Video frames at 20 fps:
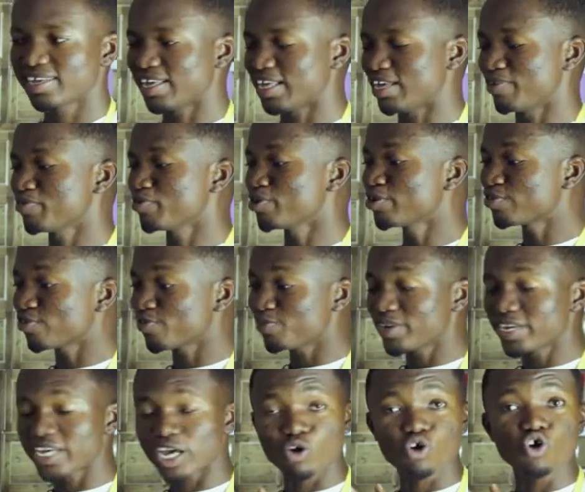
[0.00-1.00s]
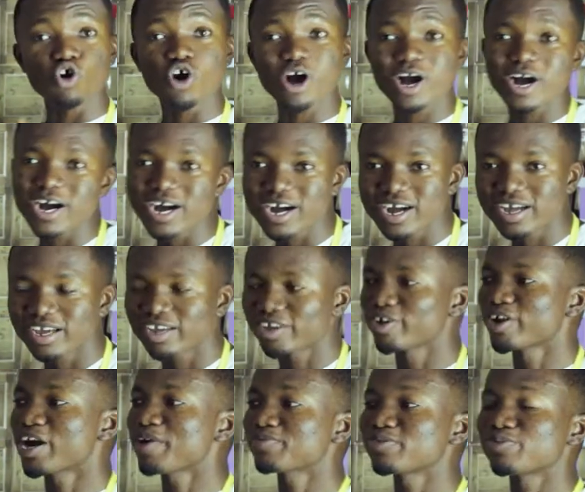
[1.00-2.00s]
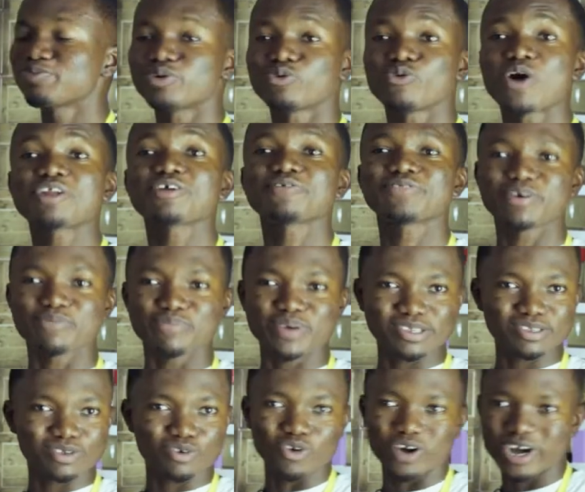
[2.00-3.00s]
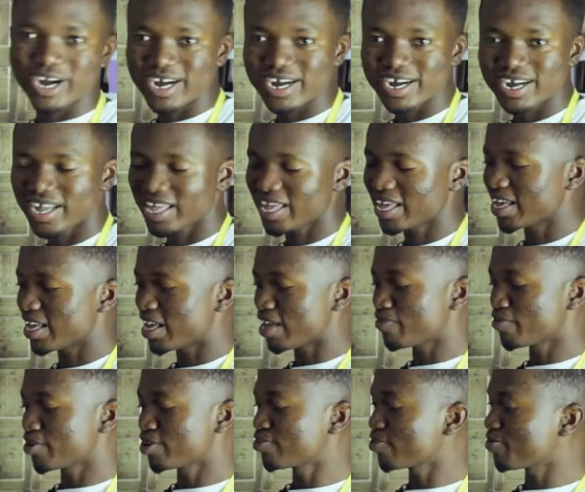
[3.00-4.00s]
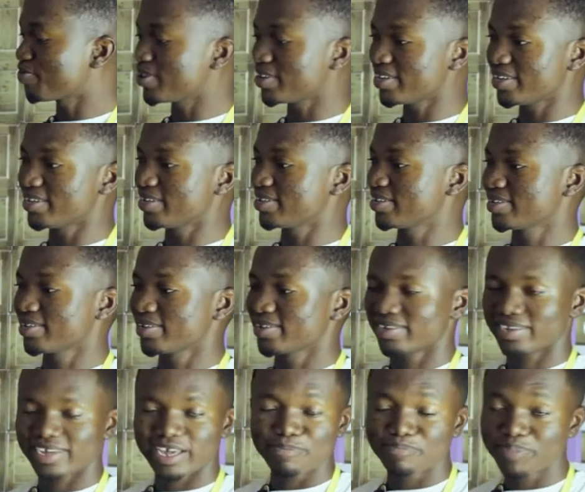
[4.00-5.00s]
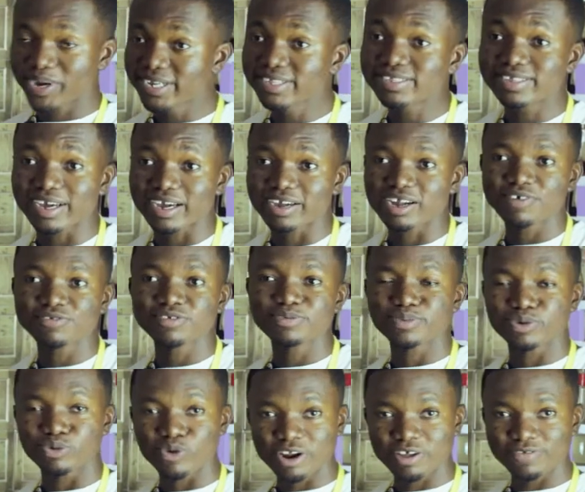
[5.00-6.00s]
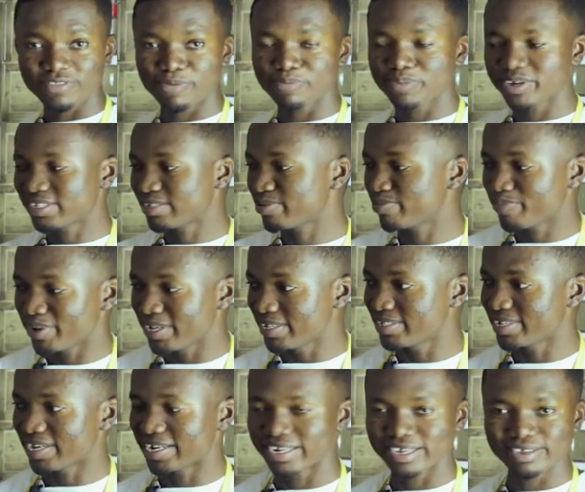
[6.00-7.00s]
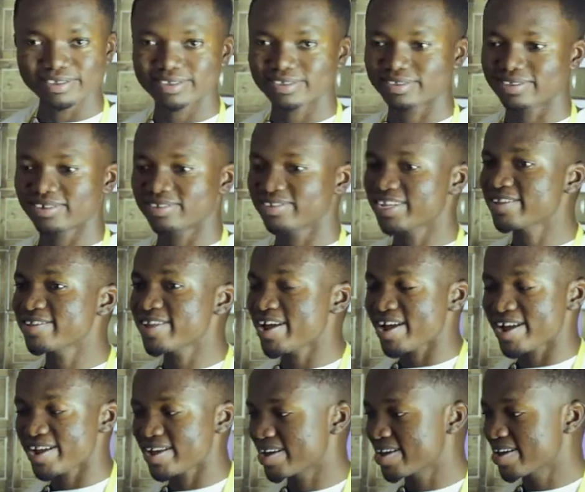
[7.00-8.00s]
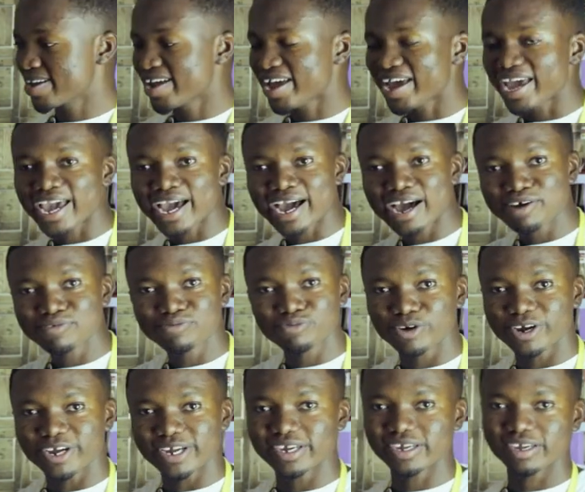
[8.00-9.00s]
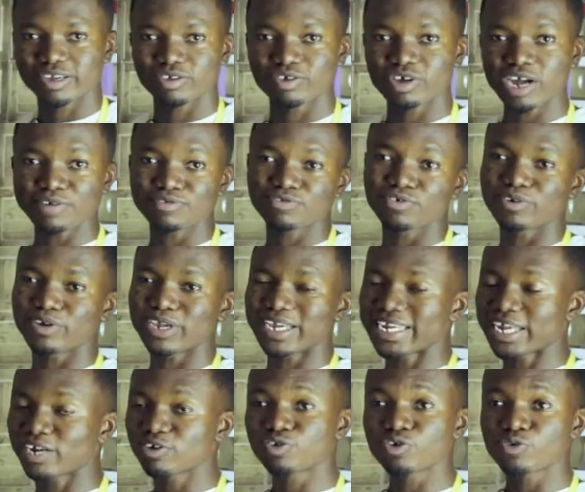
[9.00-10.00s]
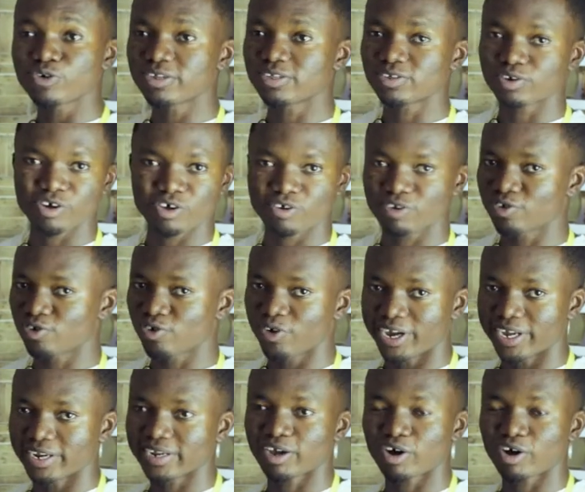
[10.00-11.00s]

If you want to be a cook, you have to be one of the best cook. If you want to be a painter, you have to be one of the best painter. There's not like a halfway. You have to either do it or you're not doing.